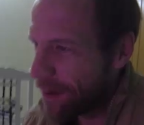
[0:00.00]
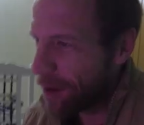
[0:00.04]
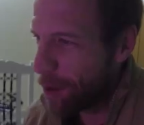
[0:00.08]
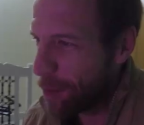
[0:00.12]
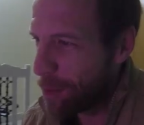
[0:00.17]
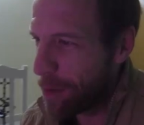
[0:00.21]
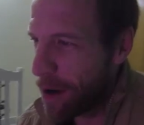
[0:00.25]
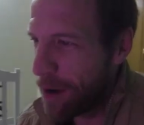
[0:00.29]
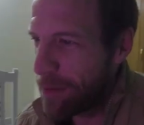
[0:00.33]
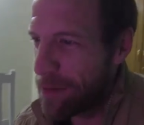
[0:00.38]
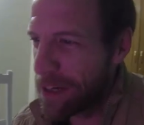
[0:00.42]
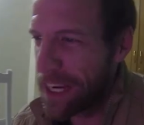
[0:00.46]

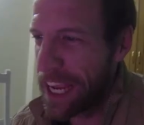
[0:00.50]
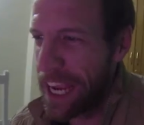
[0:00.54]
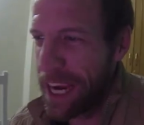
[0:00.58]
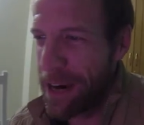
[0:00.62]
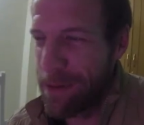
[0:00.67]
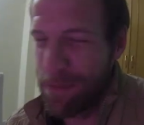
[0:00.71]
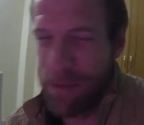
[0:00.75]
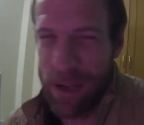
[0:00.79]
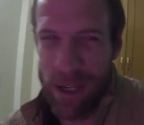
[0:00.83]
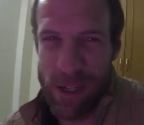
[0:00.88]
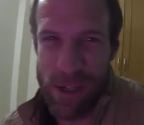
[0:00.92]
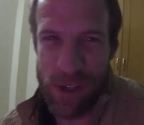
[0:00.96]

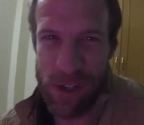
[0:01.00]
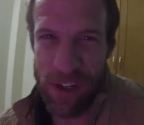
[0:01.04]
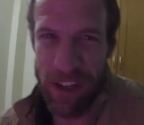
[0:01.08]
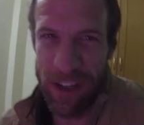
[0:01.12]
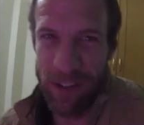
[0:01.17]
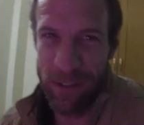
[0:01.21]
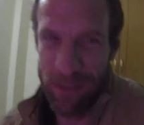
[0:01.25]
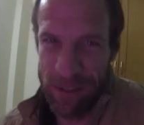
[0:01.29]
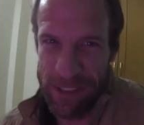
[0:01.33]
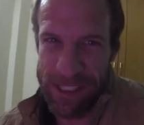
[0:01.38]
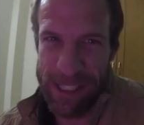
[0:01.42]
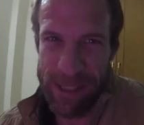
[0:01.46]
Obamacare Mishra,
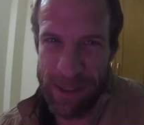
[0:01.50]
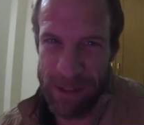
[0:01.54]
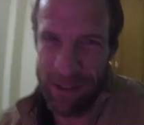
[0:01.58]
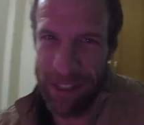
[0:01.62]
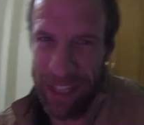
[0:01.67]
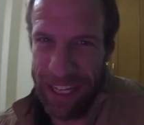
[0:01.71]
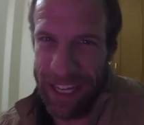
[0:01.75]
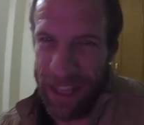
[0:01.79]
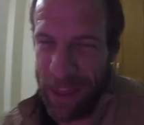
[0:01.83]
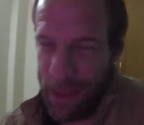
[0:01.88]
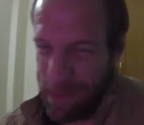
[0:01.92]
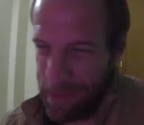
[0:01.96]

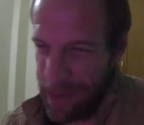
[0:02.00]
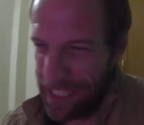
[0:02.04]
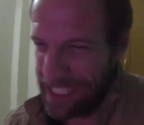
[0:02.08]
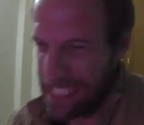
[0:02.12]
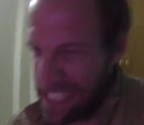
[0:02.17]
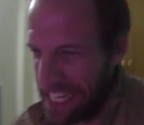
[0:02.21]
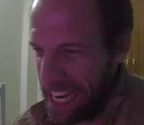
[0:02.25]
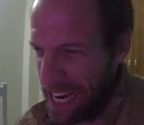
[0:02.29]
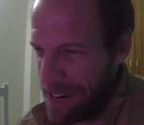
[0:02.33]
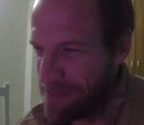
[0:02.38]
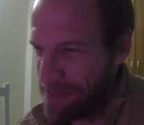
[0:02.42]
like the best name,